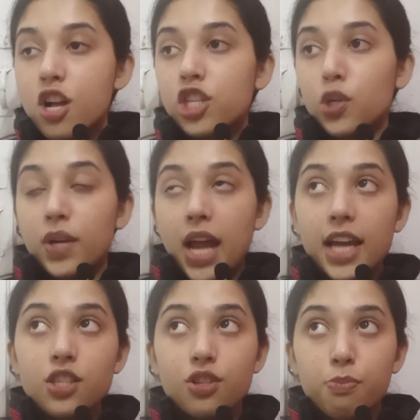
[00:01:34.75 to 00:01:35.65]
So what
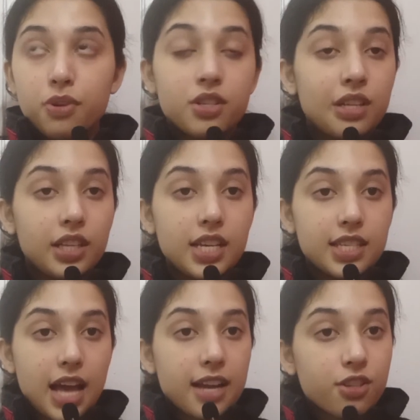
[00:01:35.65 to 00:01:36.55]
I do personally is
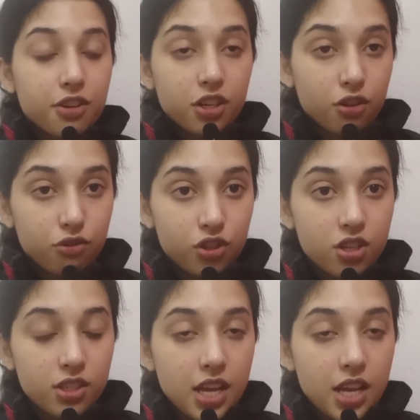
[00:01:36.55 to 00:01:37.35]
I target coaches,